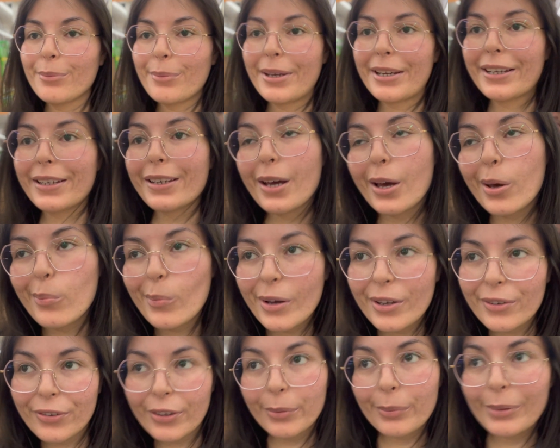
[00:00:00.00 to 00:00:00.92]
make
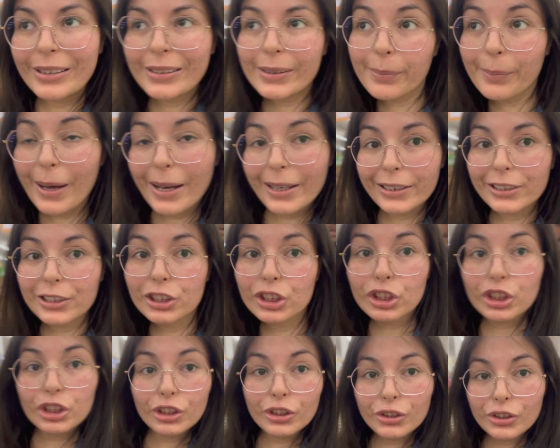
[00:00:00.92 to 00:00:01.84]
my famous mac and
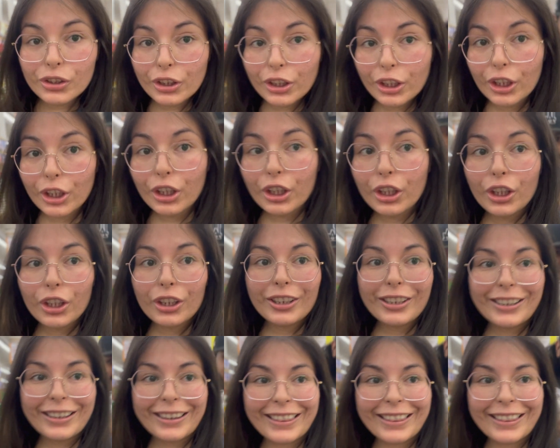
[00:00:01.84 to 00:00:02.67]
cheese again.